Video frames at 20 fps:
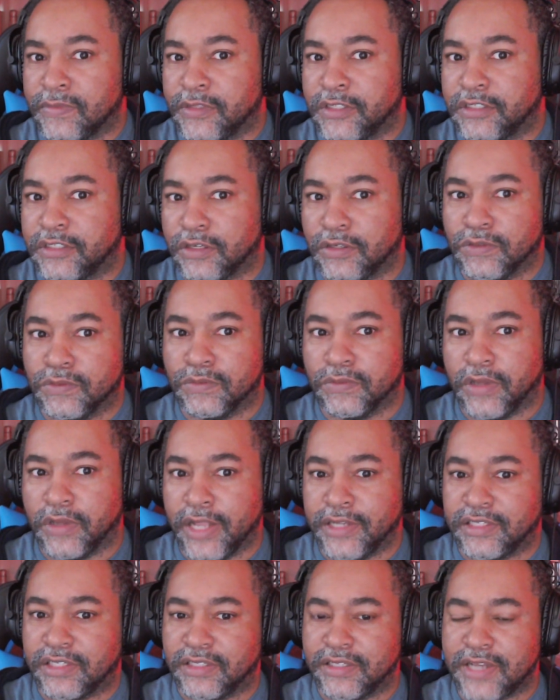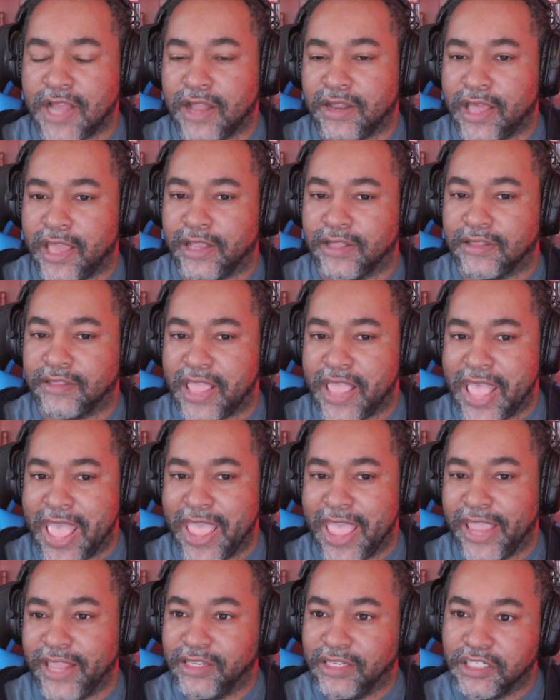So it's not like they
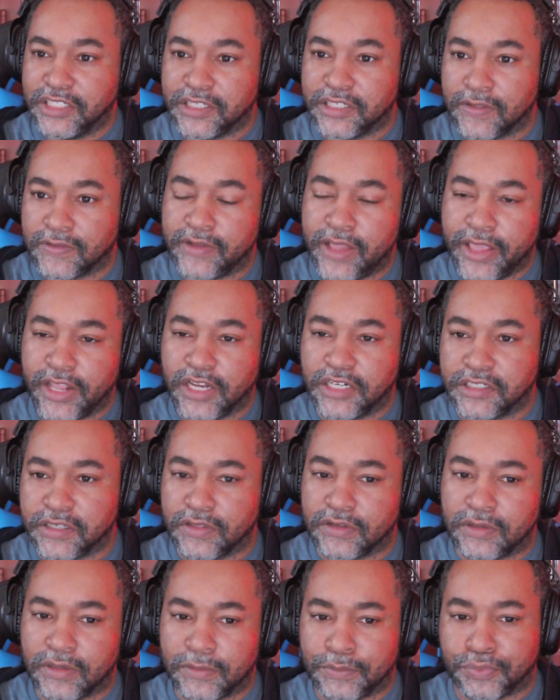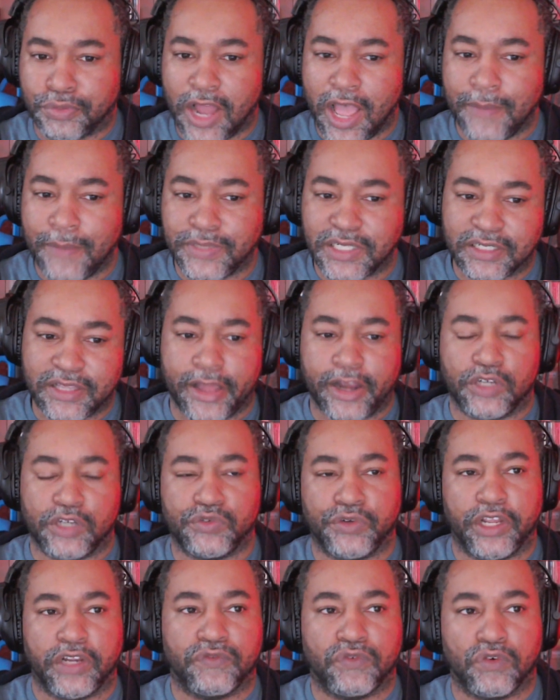hate each other. Prime's the kind of
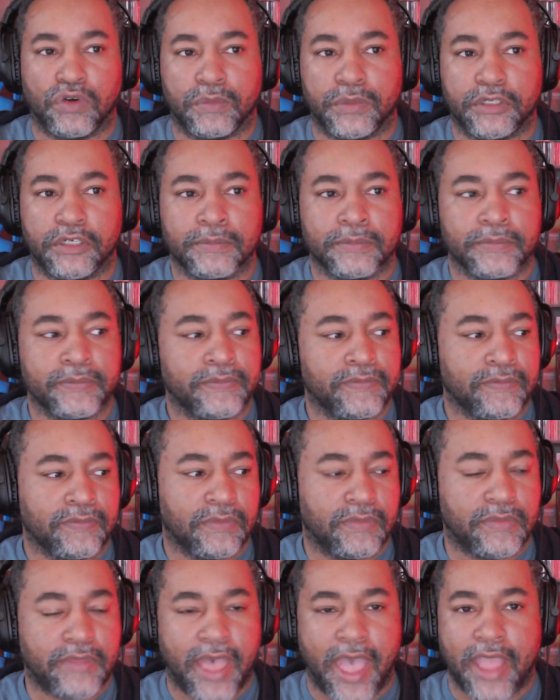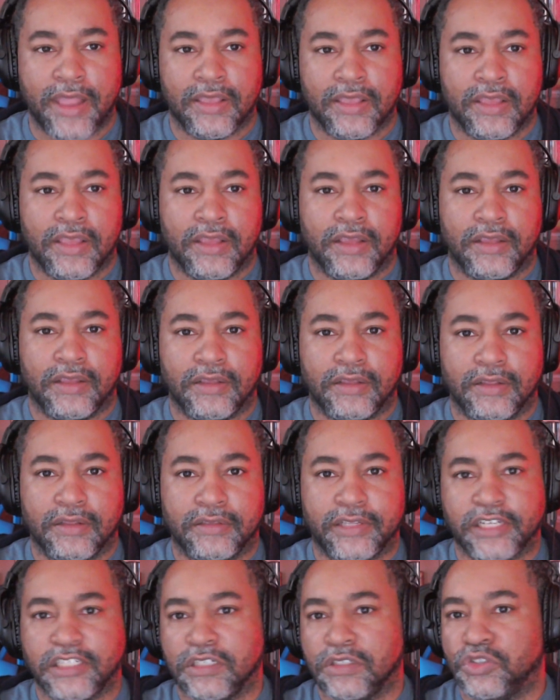Transformer that
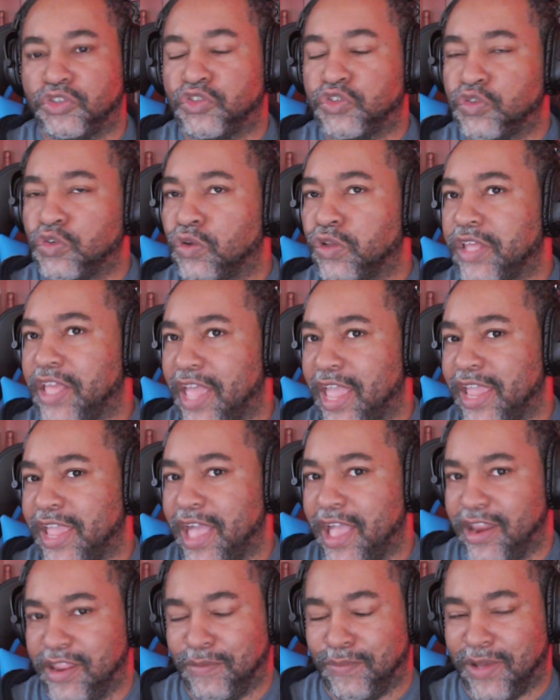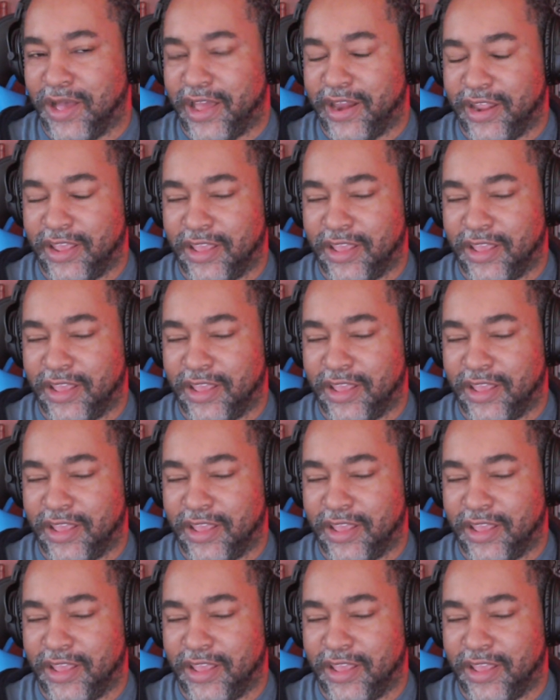doesn't truly hate anybody.